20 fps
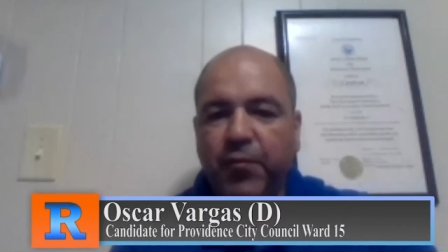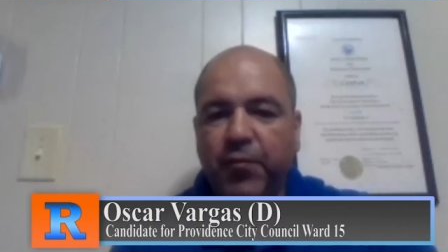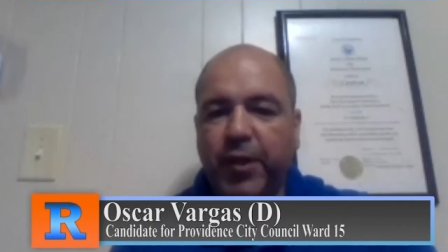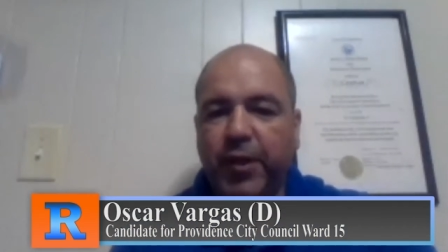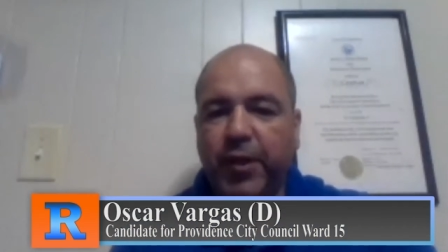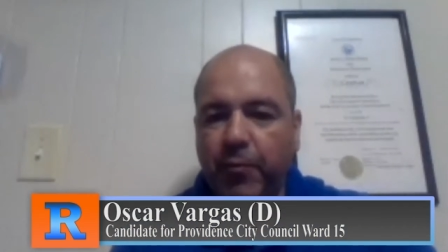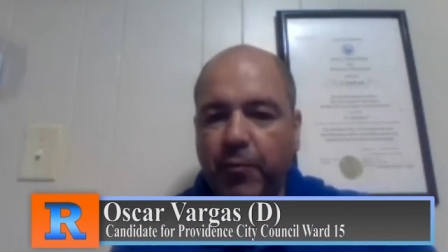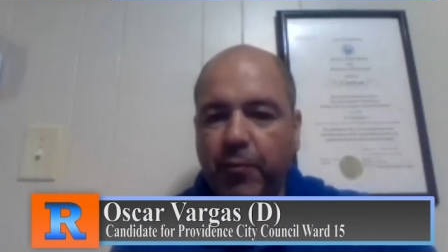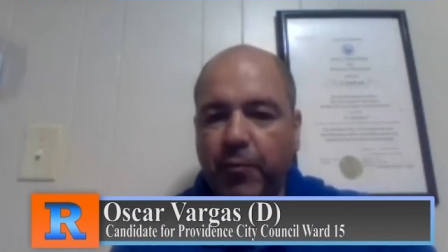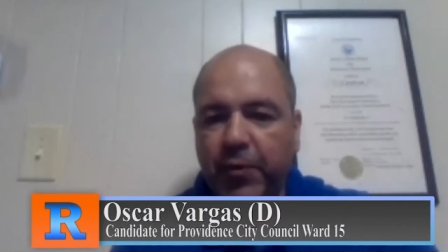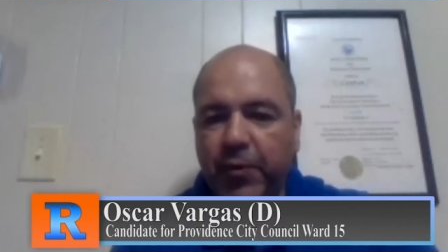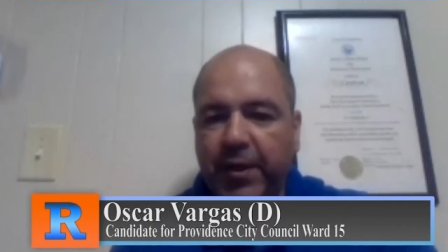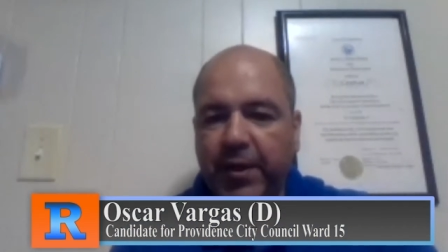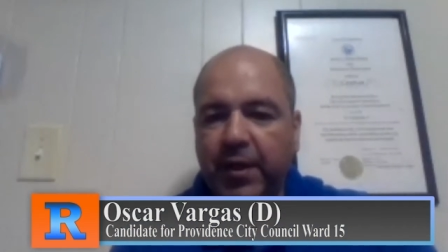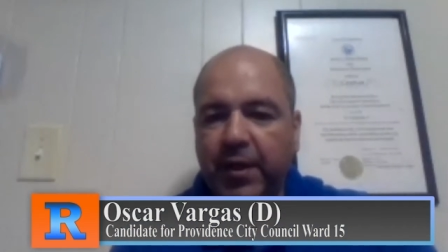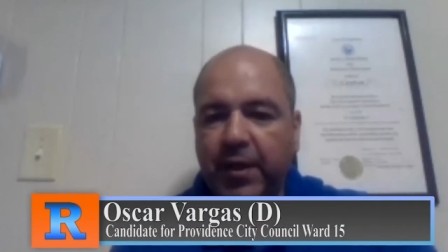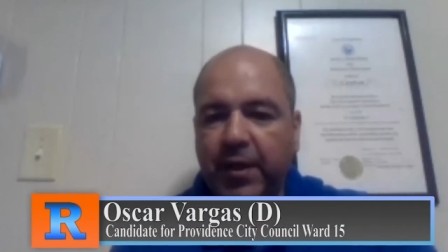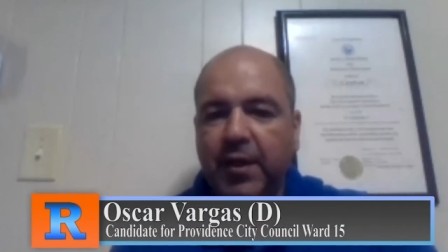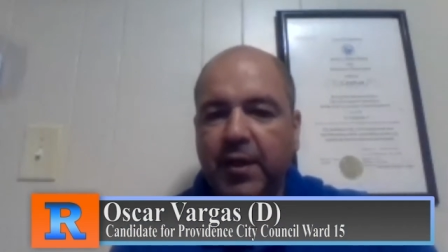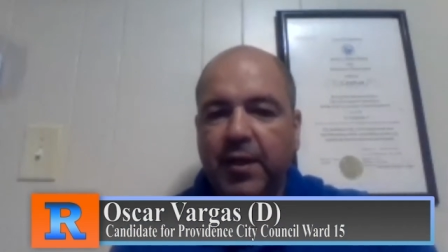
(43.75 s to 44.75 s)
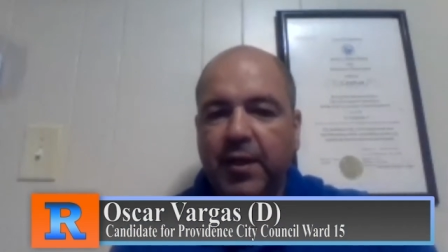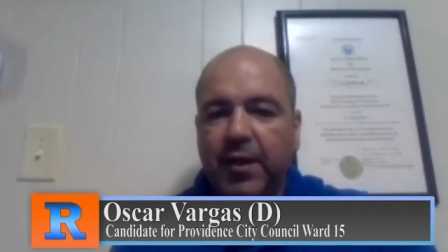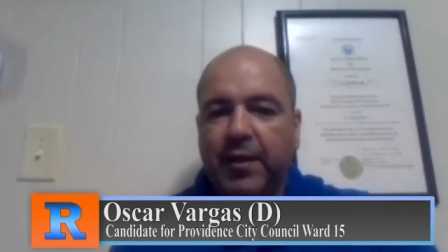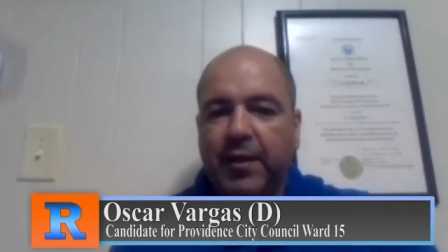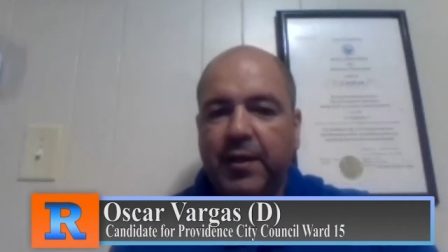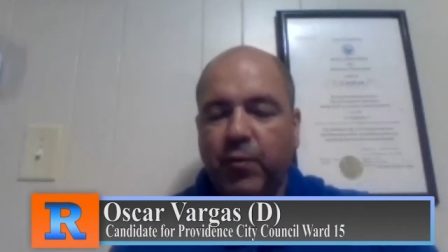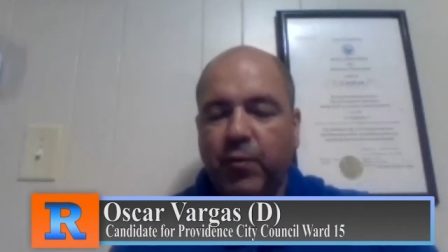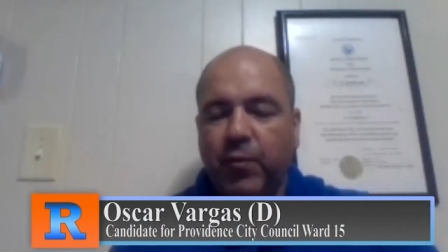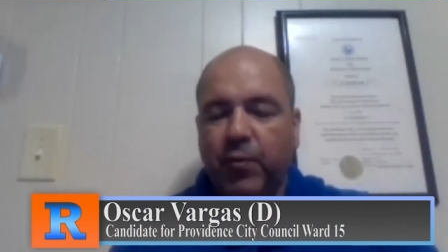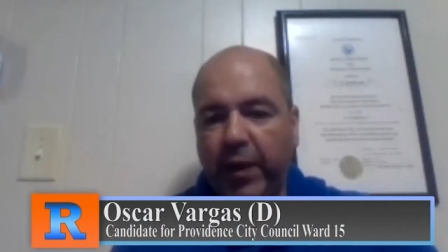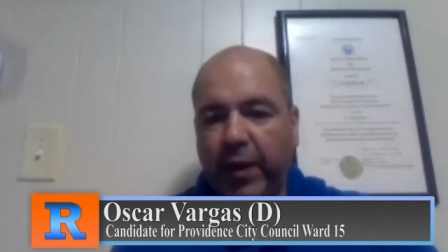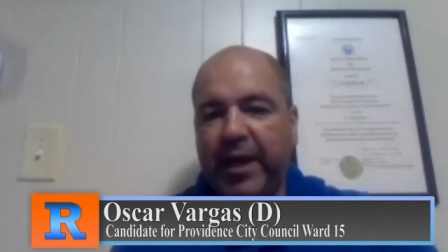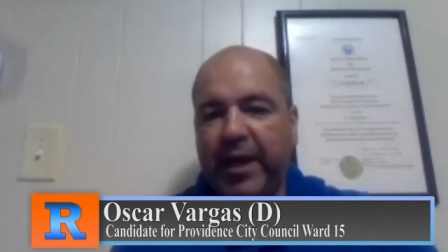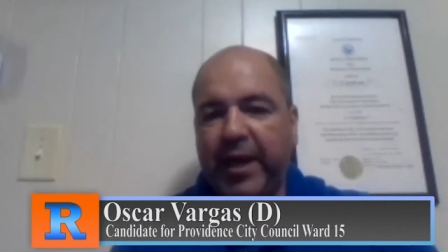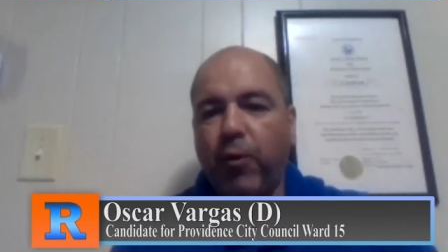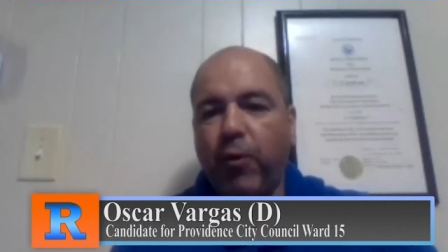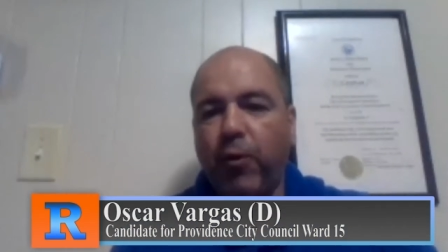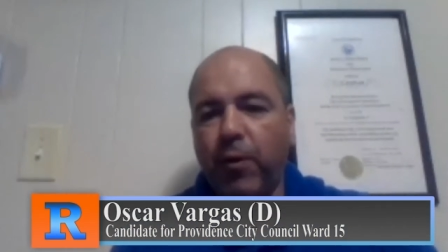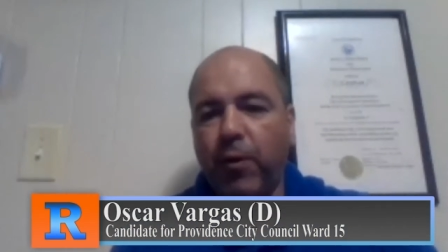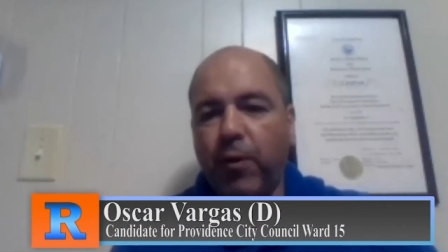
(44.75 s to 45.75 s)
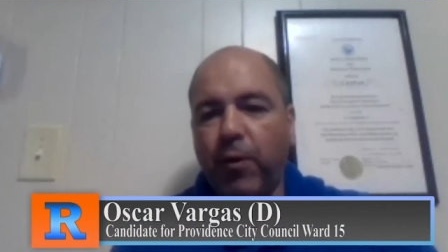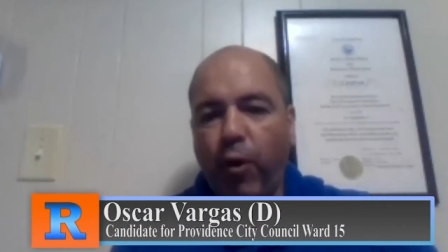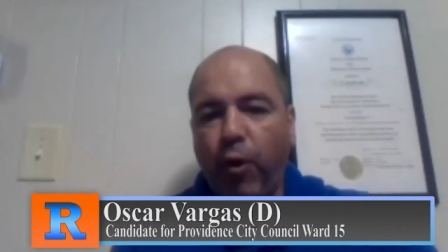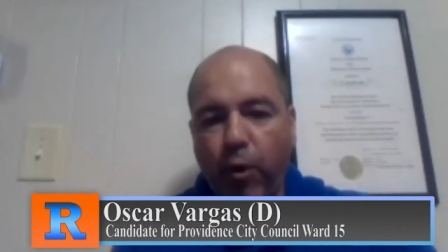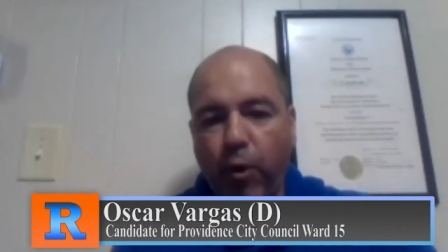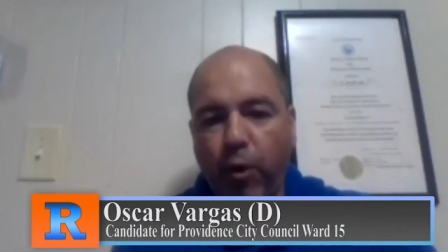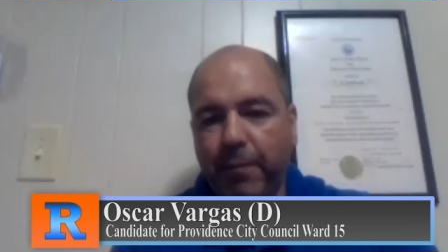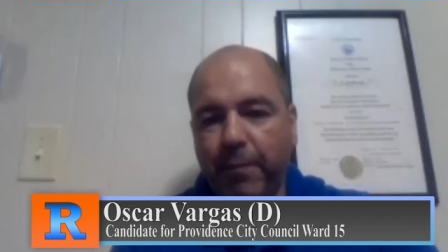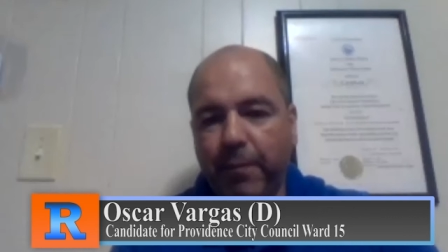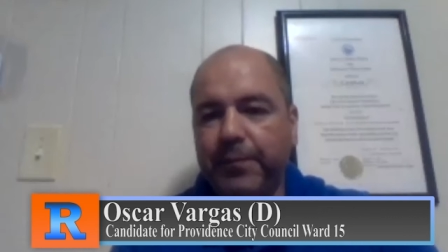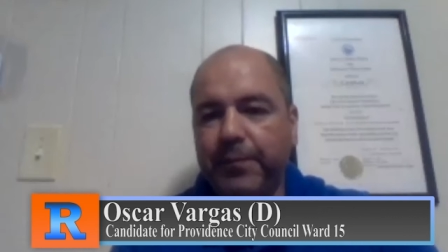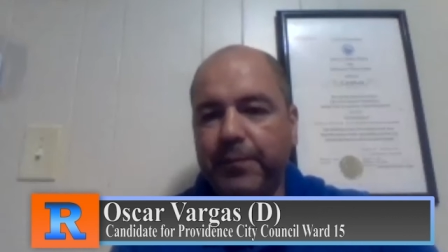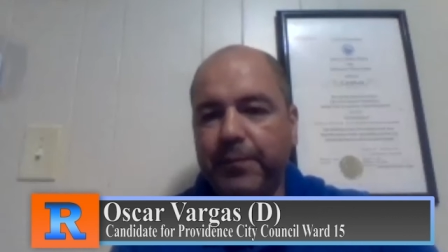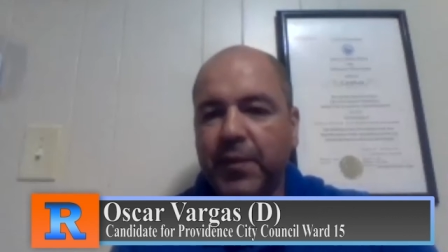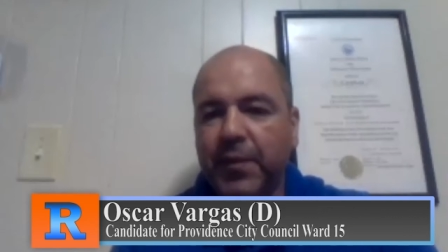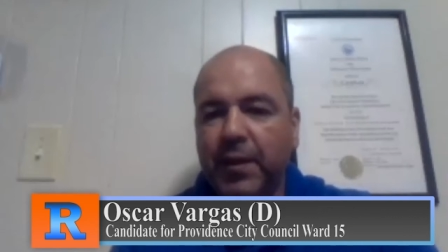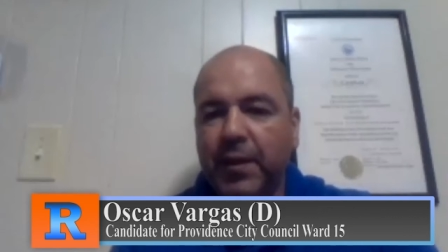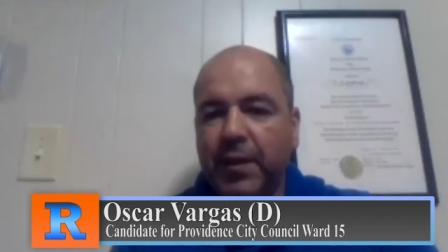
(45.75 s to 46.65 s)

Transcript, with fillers: for the community where I call home.